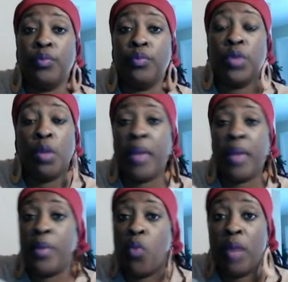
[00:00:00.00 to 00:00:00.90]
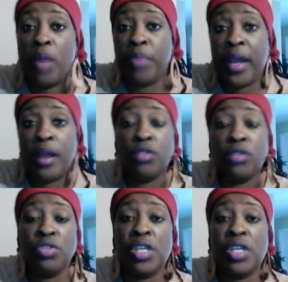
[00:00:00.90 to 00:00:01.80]
maybe one pair and
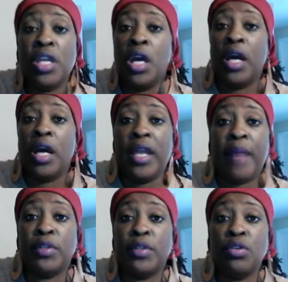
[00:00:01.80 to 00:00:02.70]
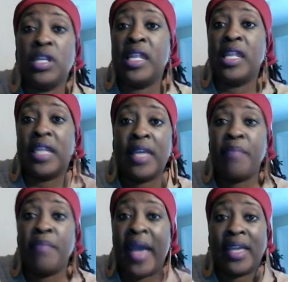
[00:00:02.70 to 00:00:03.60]
you see an opportunity to
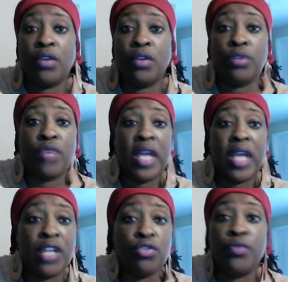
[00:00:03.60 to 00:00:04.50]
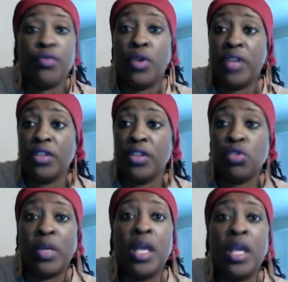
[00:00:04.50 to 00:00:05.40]
get back in on a re-entry for another
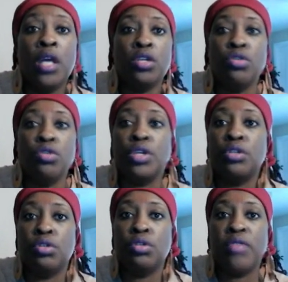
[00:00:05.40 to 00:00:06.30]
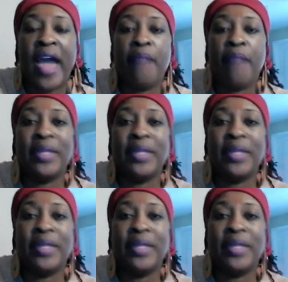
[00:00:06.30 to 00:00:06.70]
20, you can do that.